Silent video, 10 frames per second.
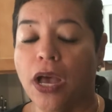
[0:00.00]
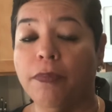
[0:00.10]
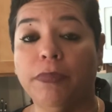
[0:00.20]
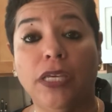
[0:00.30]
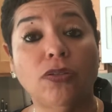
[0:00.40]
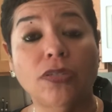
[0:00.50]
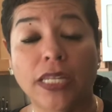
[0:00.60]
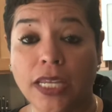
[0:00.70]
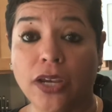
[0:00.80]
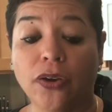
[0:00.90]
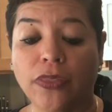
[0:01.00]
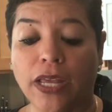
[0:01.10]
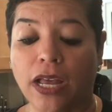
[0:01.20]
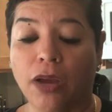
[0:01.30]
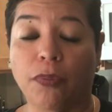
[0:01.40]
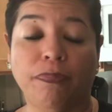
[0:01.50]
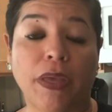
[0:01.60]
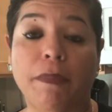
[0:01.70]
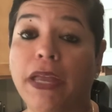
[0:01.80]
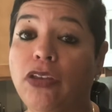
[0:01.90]
meals in here, that
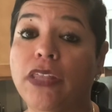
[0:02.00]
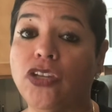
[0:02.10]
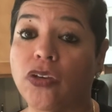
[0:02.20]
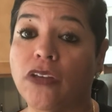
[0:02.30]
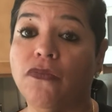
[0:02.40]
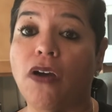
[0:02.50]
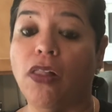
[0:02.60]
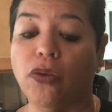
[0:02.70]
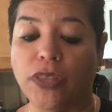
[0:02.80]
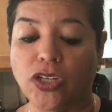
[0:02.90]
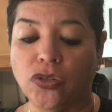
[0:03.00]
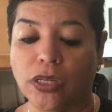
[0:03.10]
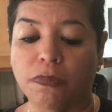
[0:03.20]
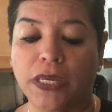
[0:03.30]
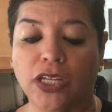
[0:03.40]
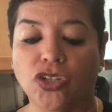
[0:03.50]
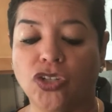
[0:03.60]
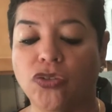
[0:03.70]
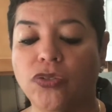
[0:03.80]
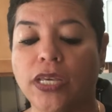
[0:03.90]
a menu that you can follow, that you can pick and
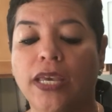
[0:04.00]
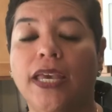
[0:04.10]
choose.